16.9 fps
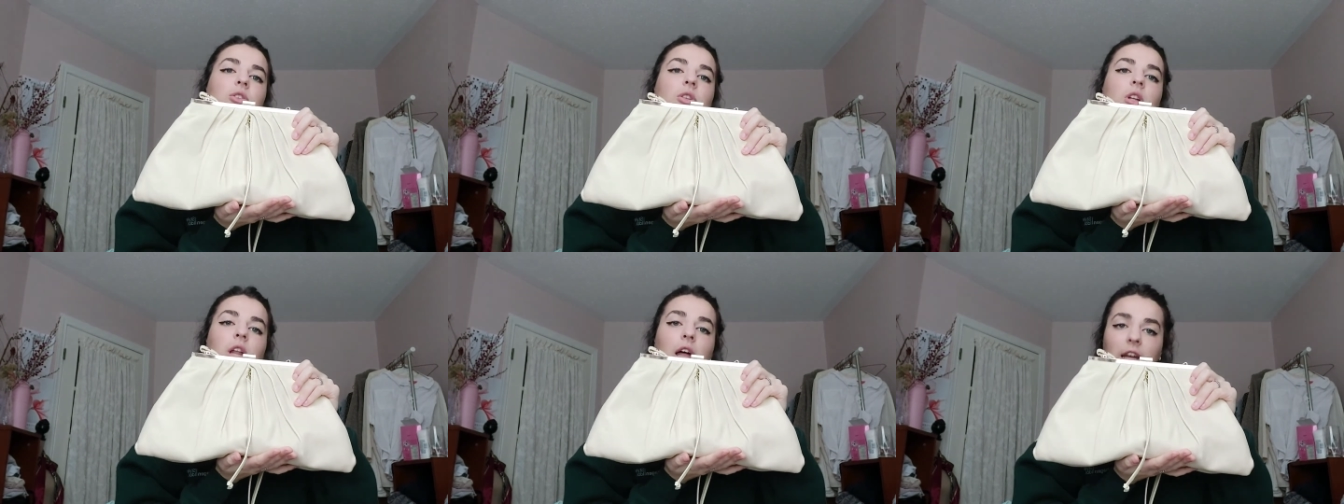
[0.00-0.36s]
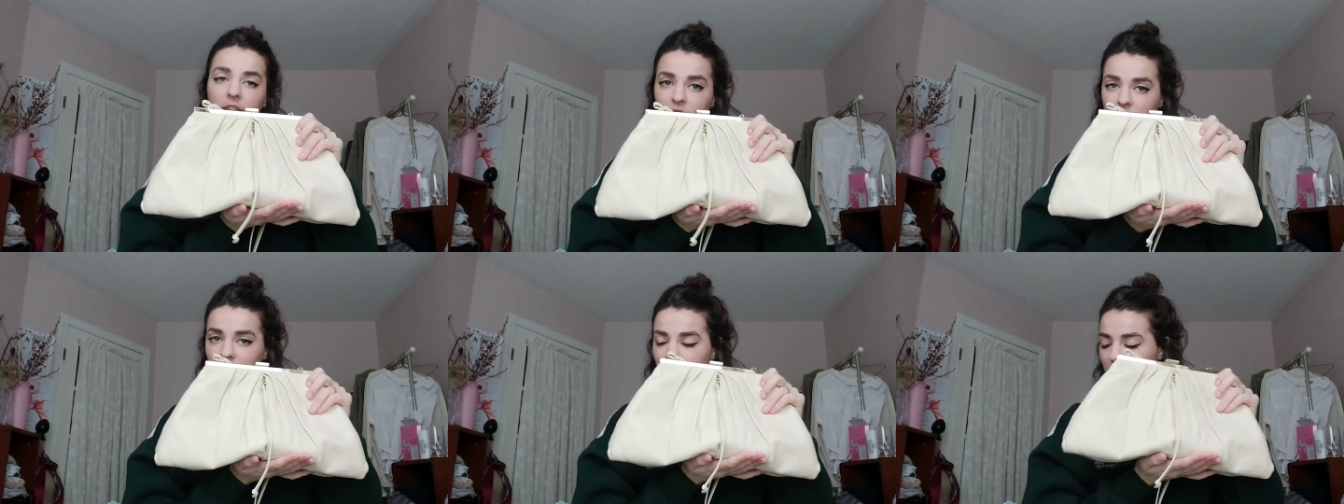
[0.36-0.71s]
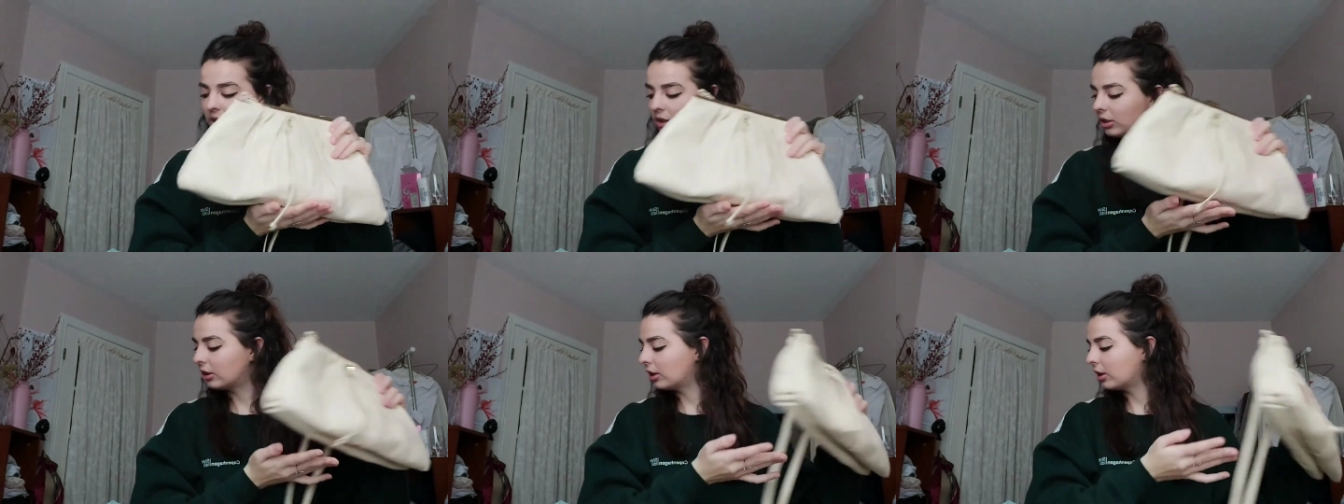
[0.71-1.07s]
clutch.
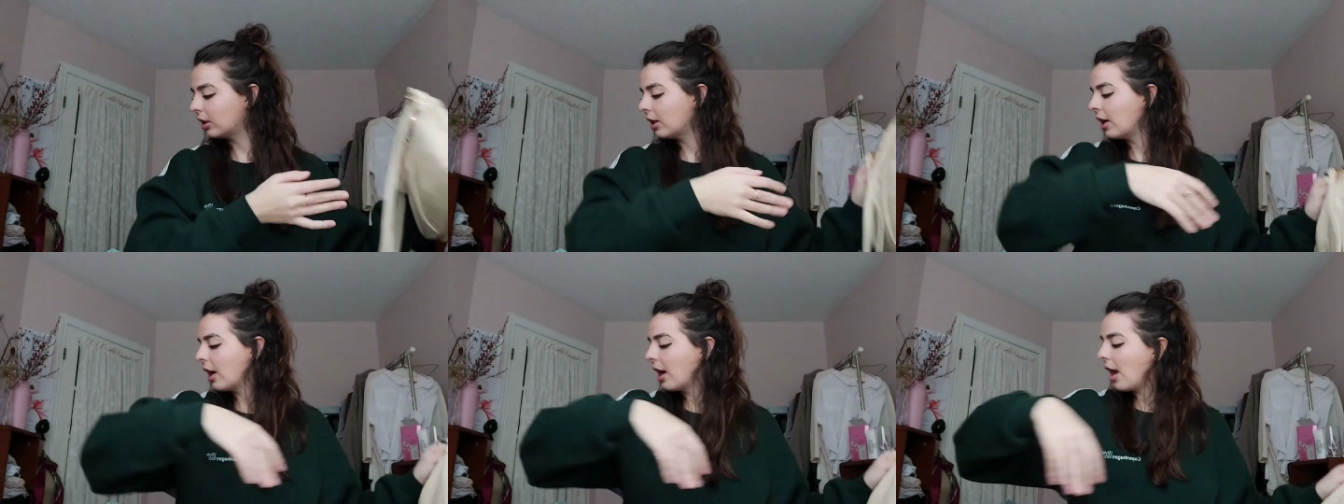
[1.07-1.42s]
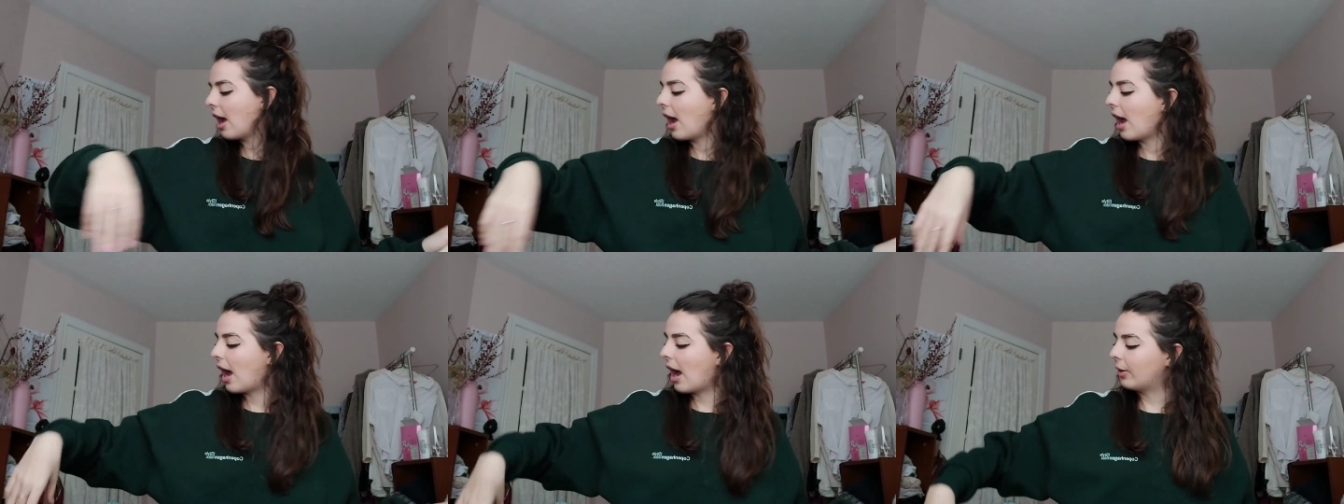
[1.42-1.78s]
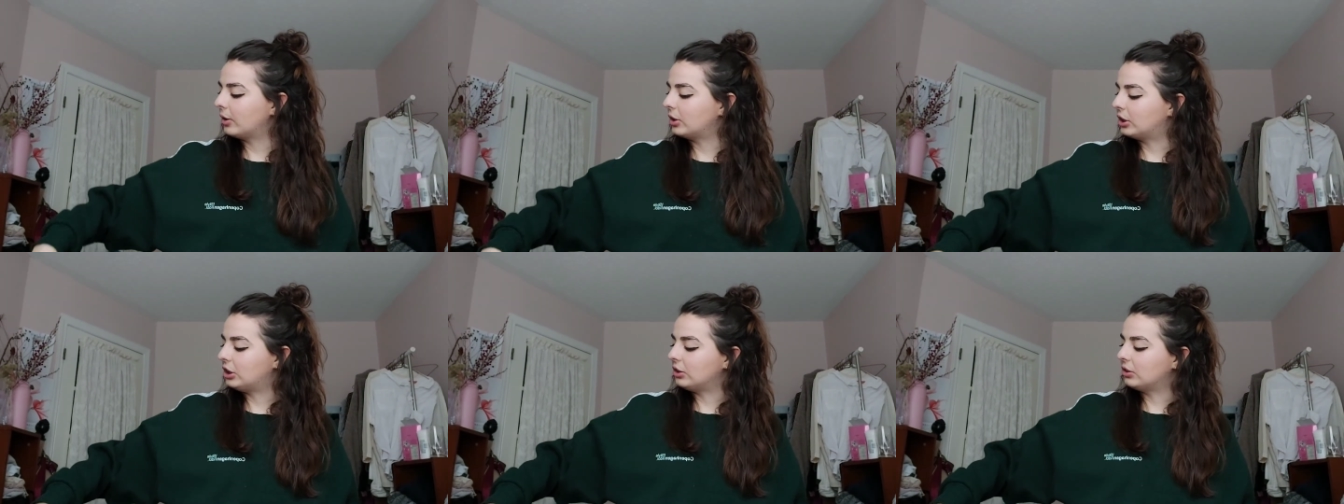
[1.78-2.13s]
I
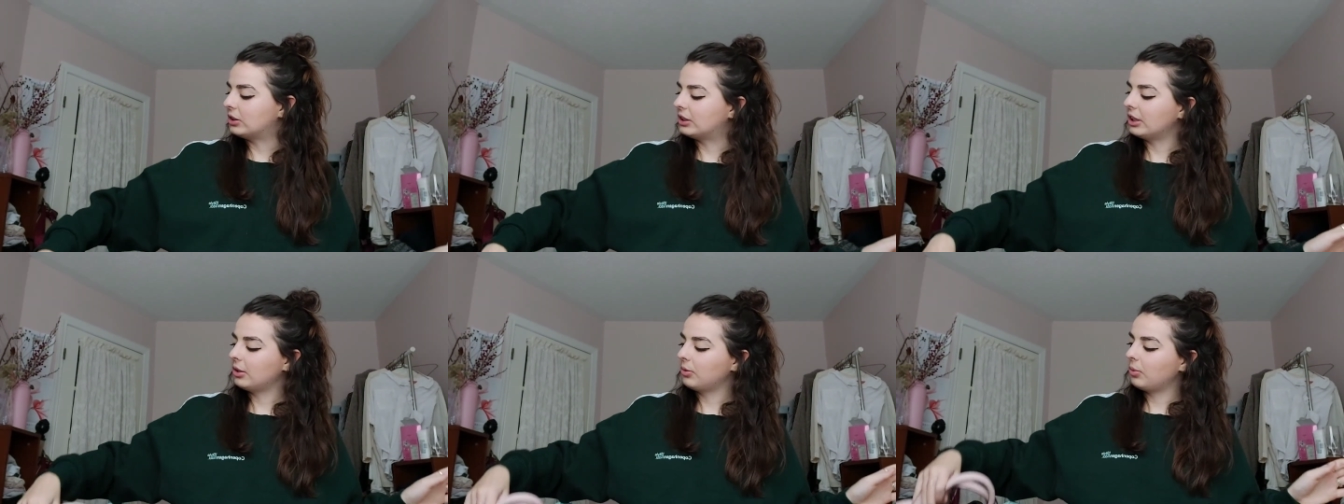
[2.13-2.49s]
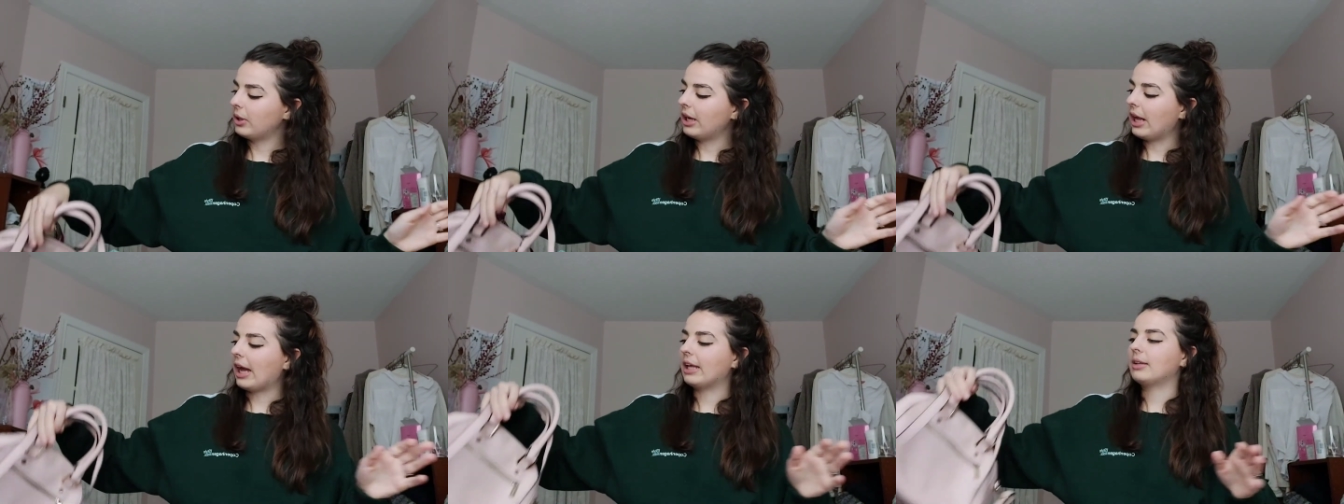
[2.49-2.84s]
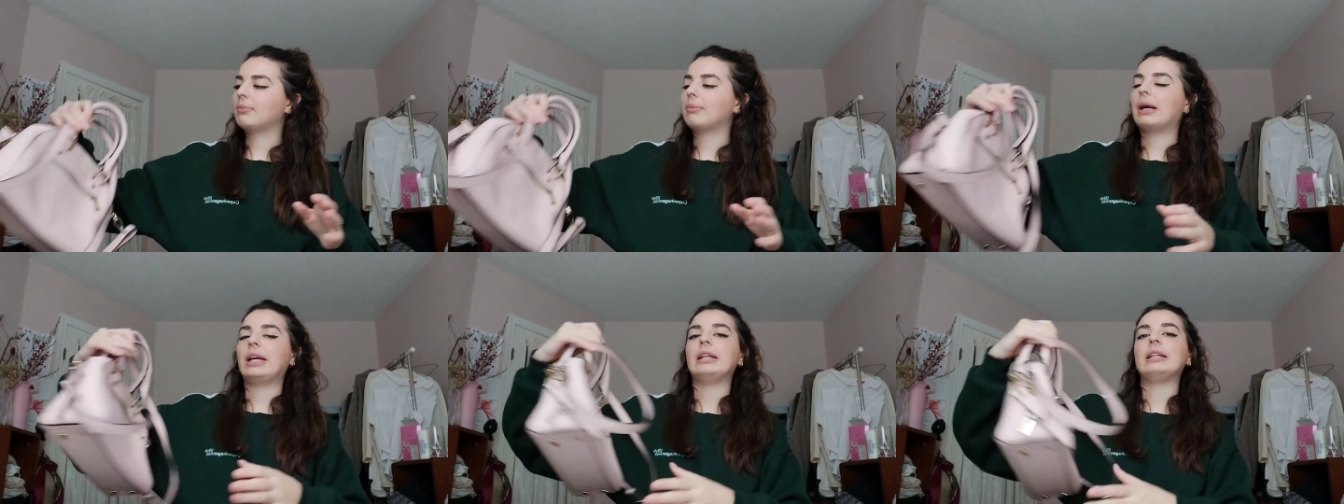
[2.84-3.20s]
would choose this one as
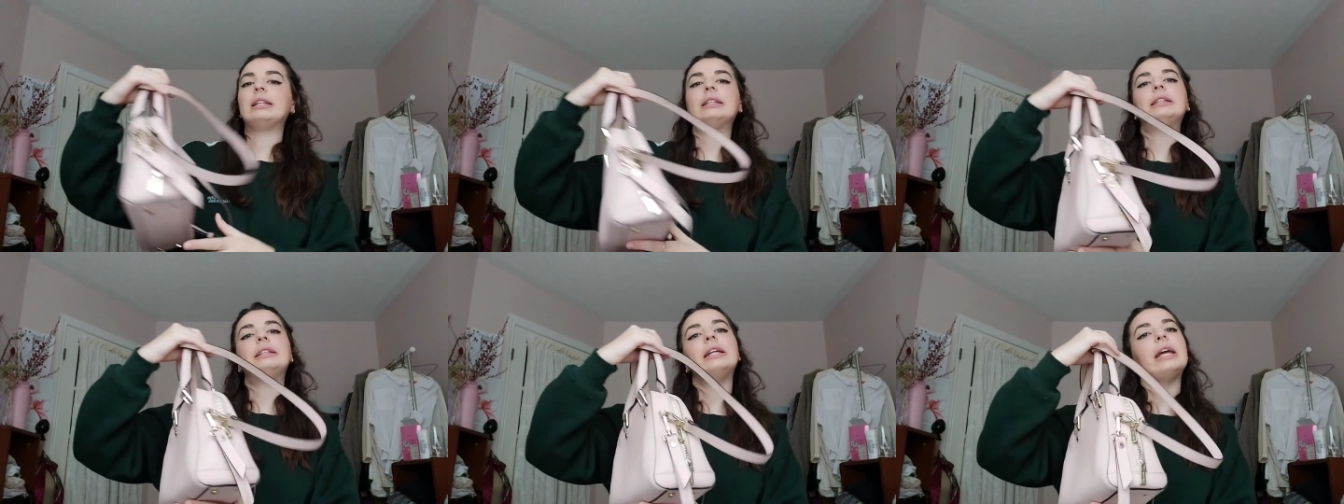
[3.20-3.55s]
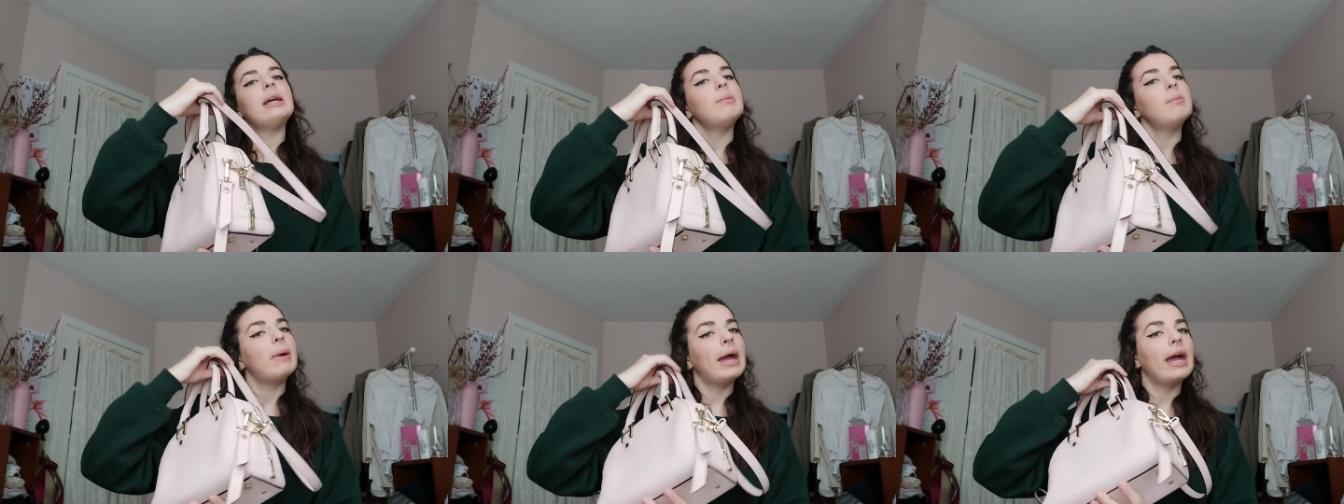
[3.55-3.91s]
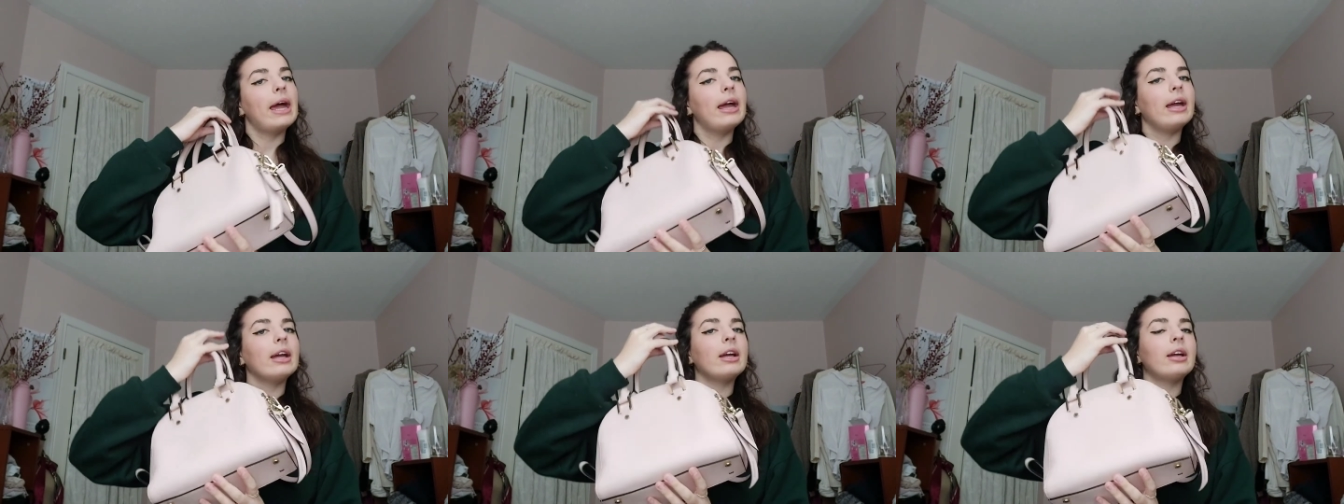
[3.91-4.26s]
my day
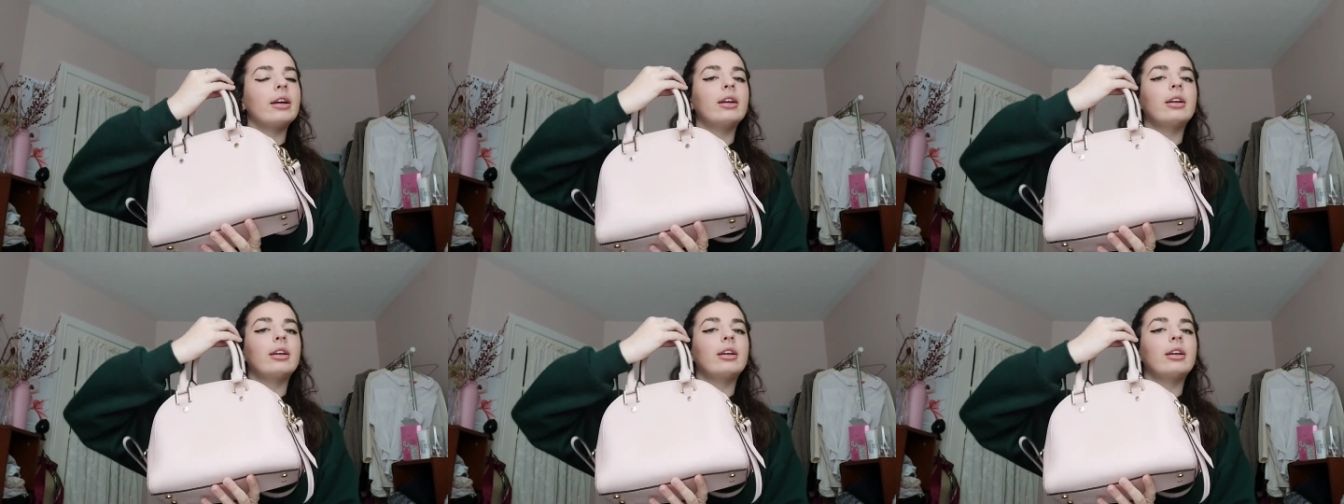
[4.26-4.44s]
bag.